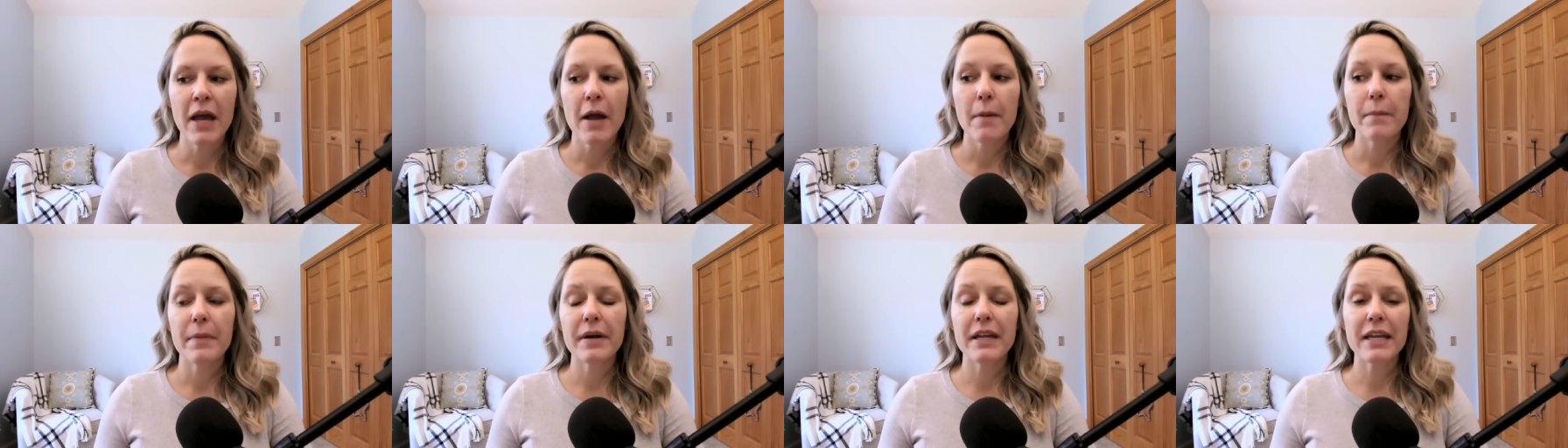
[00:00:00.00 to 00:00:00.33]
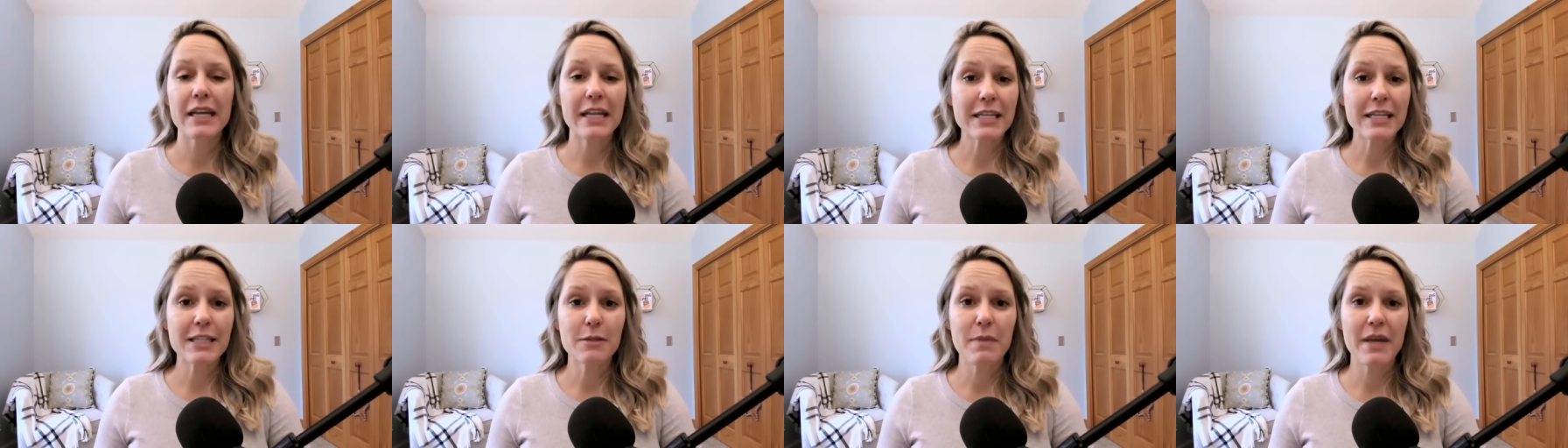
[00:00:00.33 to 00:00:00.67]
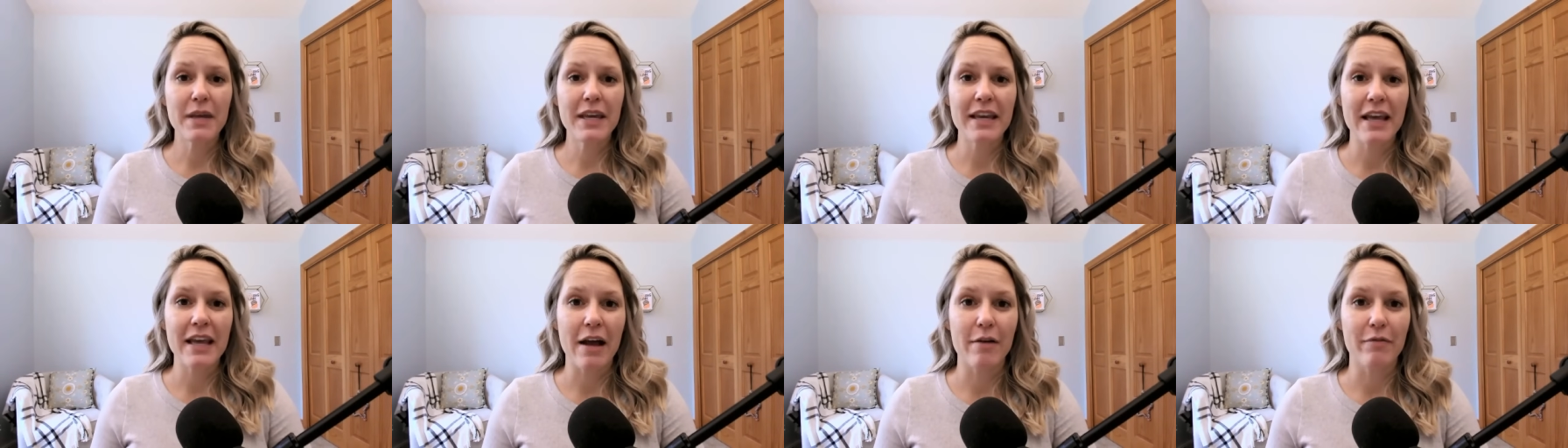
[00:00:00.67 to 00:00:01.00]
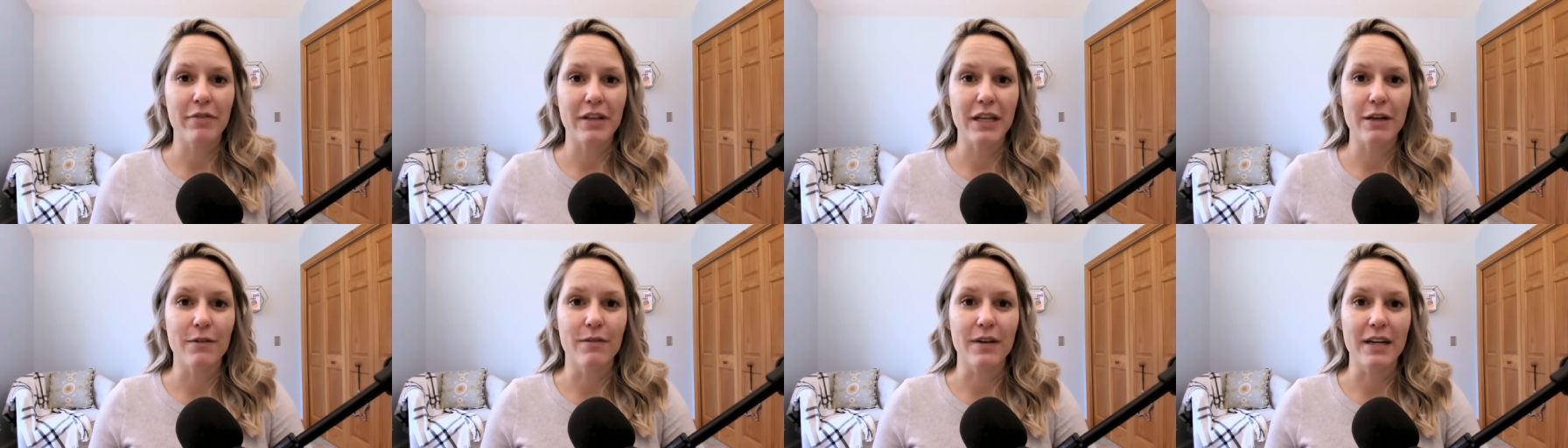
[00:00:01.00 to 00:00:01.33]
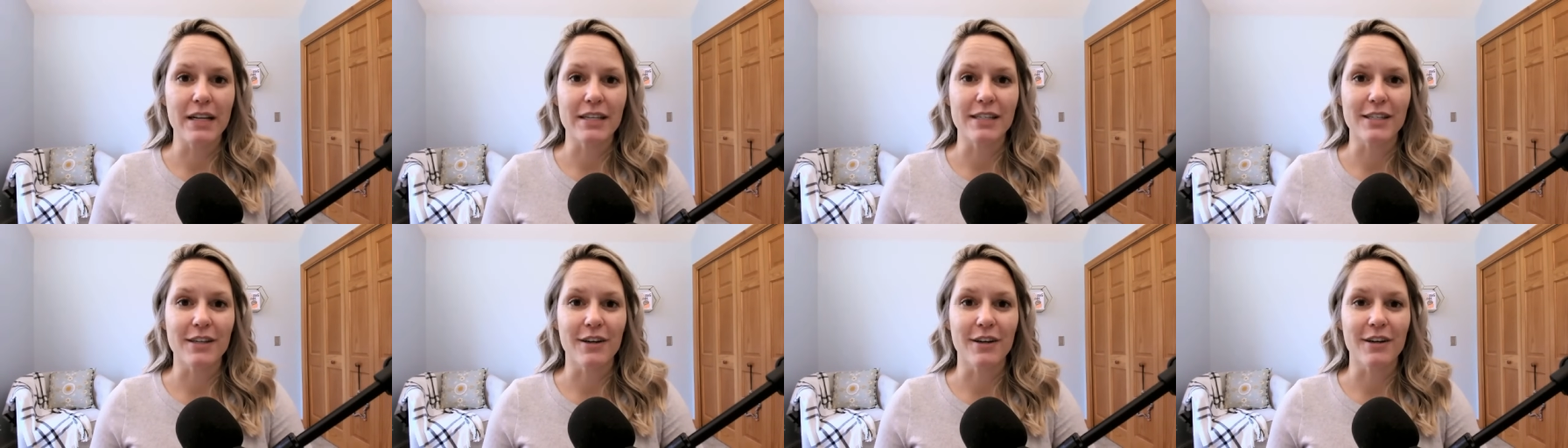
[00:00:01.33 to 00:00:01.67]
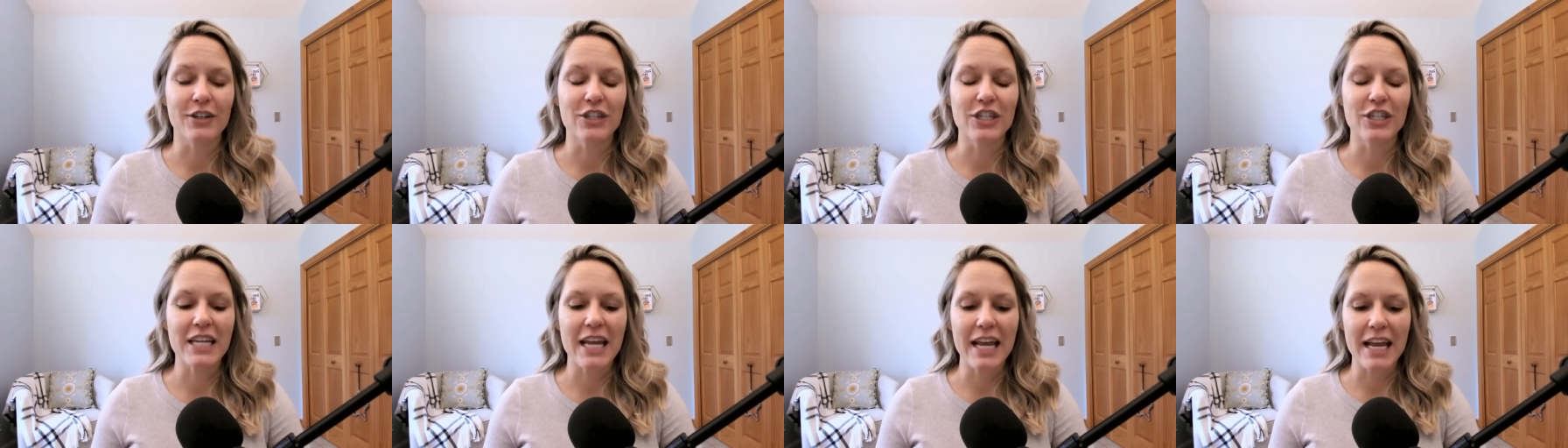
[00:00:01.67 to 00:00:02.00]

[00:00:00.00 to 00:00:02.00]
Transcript: but it is being heavily researched,